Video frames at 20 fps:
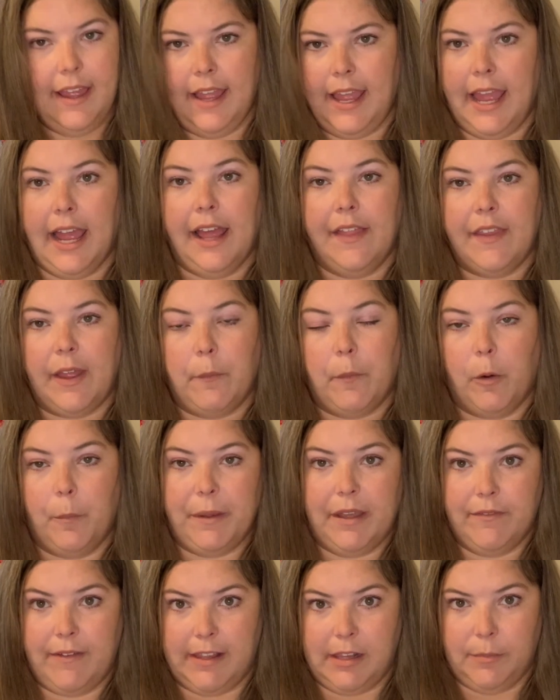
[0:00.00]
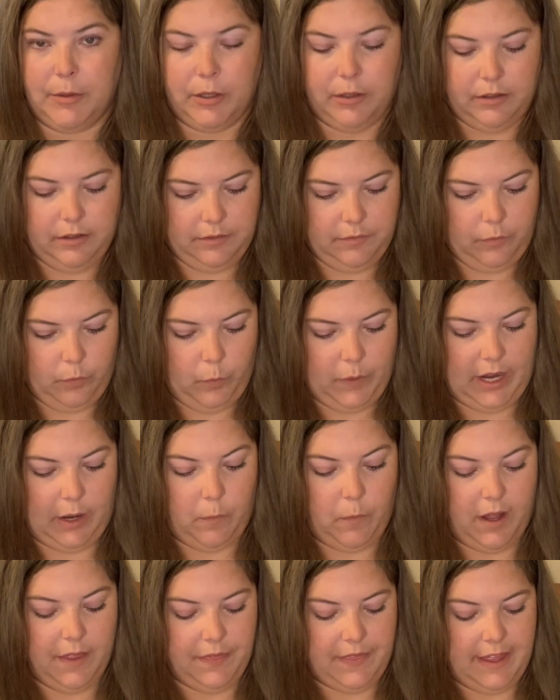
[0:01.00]
and they won't be available when I
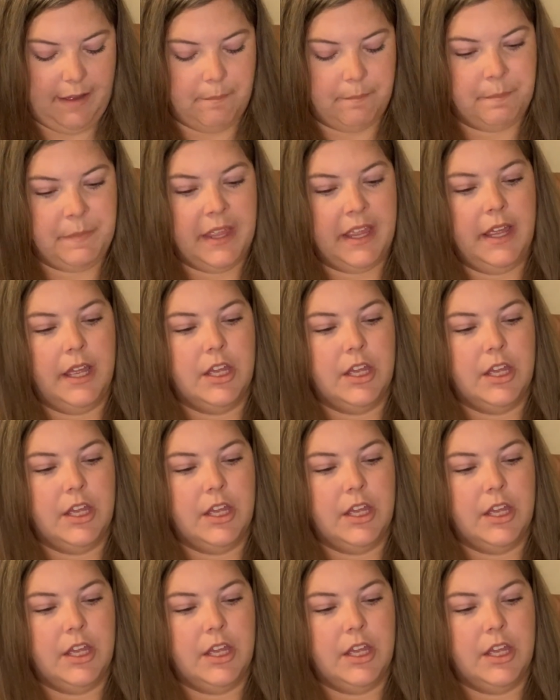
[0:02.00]
want them.